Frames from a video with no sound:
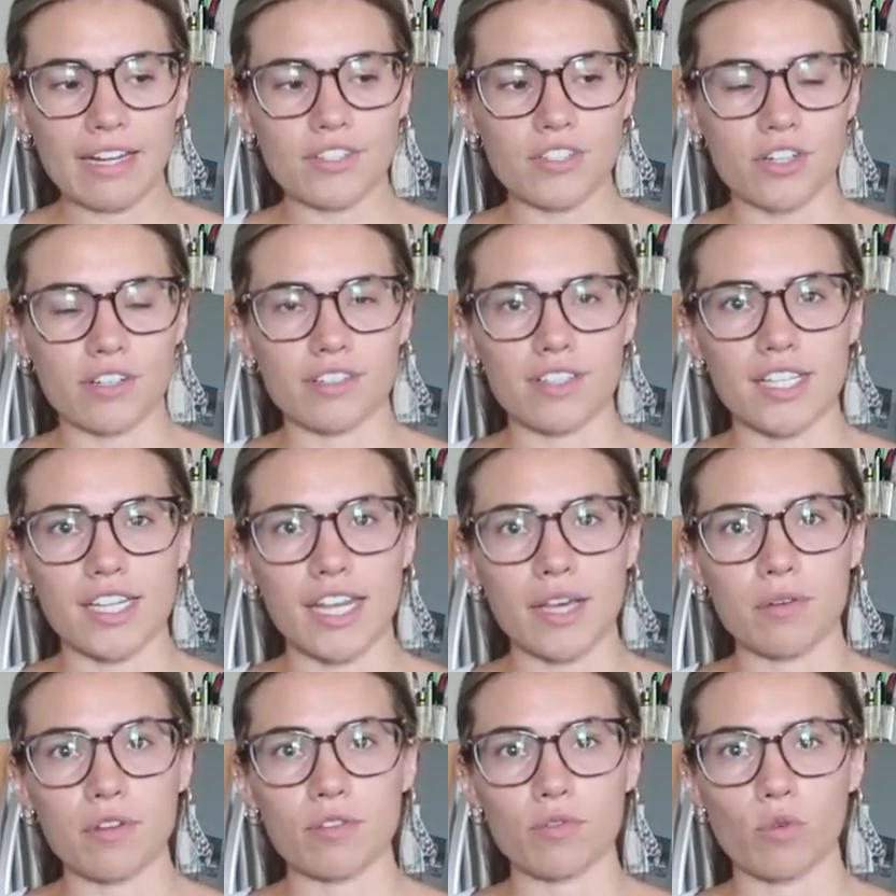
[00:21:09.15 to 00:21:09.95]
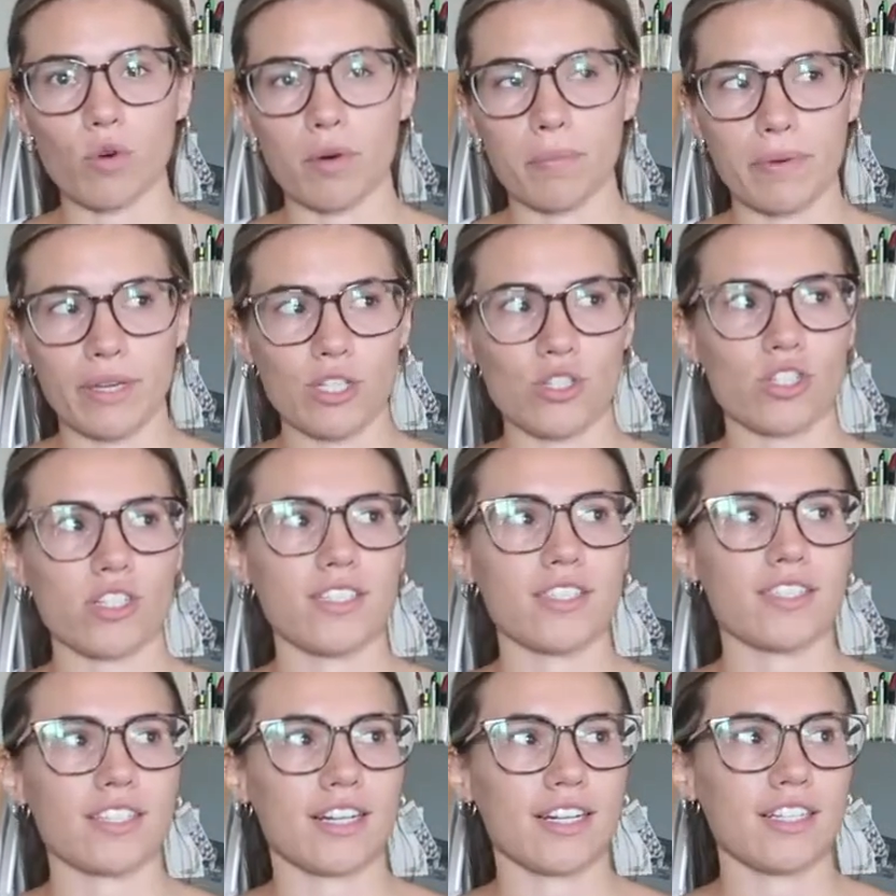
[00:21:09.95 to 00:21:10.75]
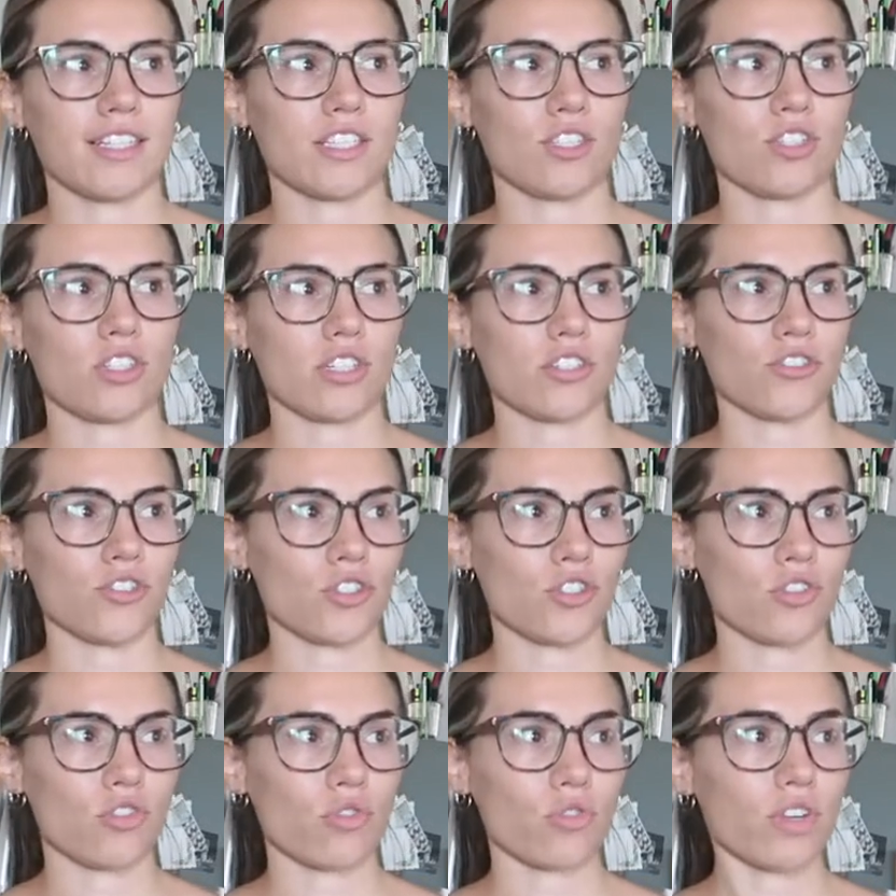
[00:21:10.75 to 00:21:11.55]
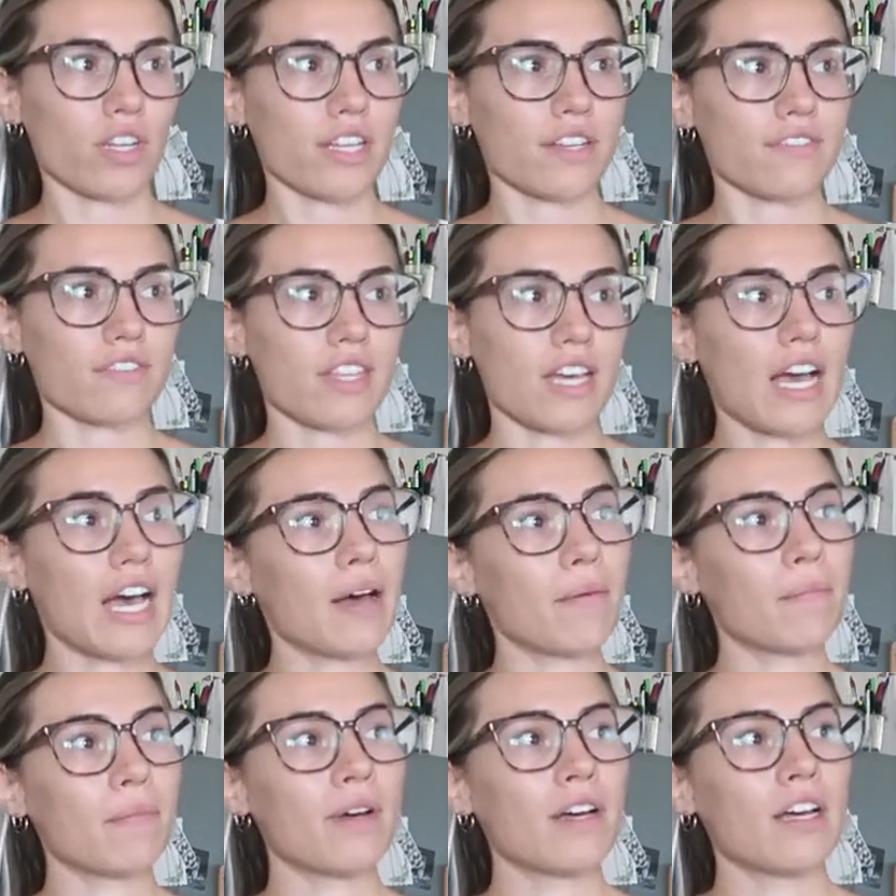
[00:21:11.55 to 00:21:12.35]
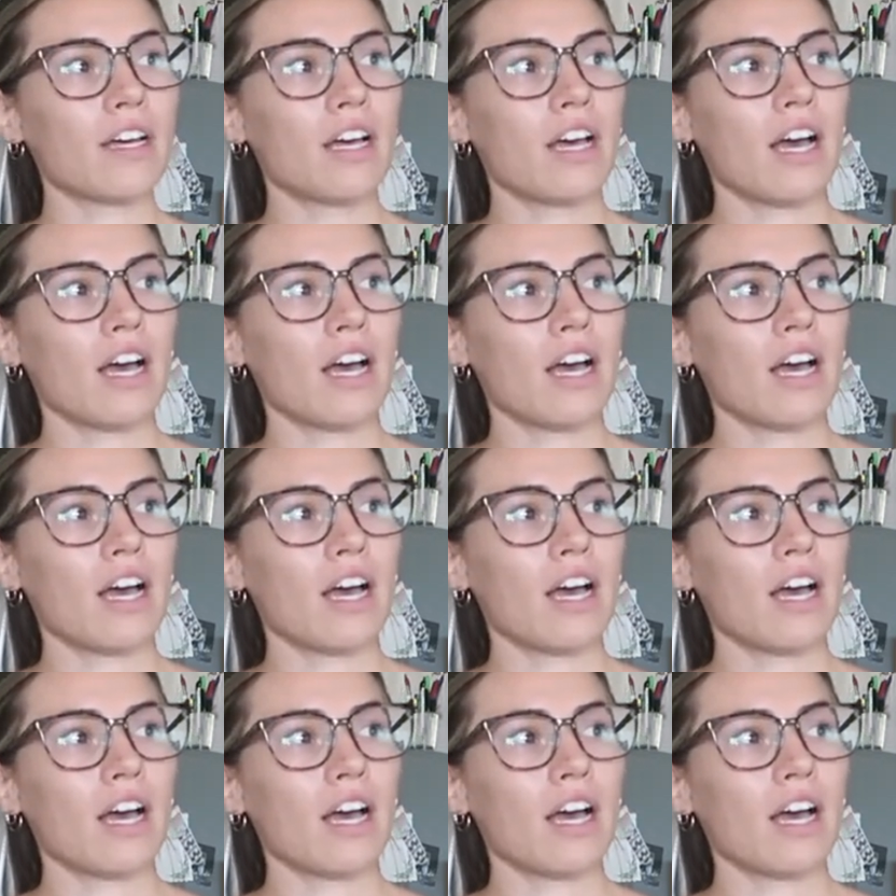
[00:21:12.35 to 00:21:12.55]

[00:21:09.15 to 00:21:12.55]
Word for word: I started the day with four patients and I discharged three of them.